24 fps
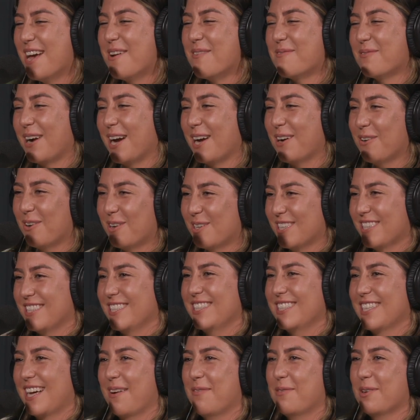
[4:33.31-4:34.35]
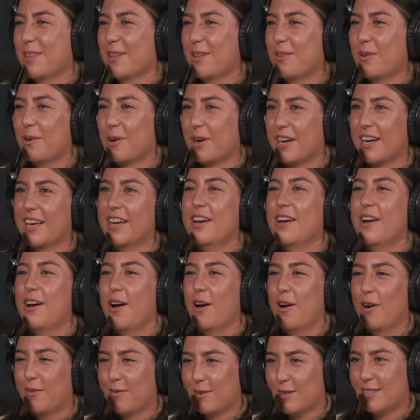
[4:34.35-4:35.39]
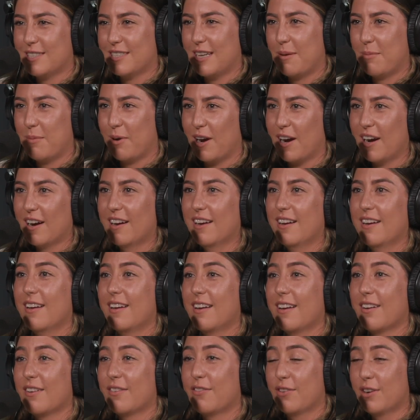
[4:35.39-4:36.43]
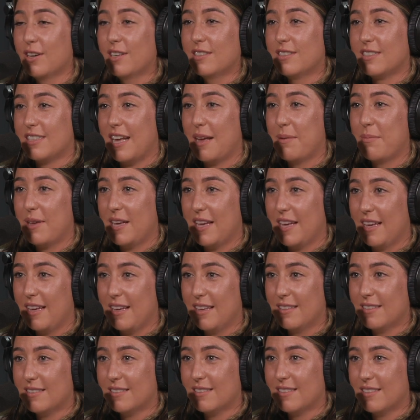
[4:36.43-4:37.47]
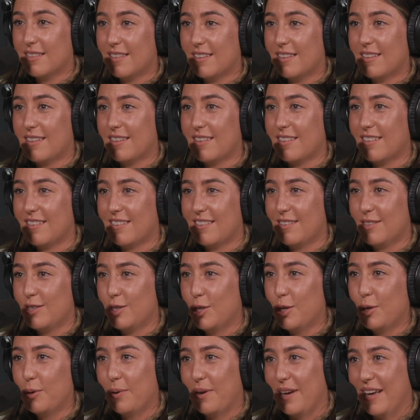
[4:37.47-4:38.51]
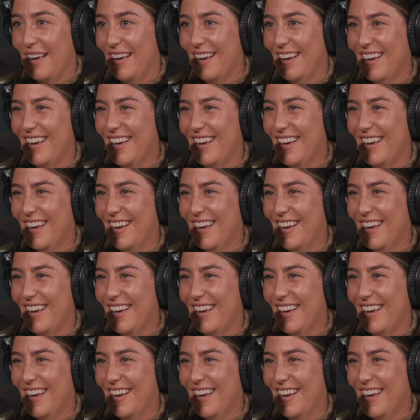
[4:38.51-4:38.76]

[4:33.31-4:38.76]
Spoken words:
prioritizing time with the Lord over summer. First step is do it.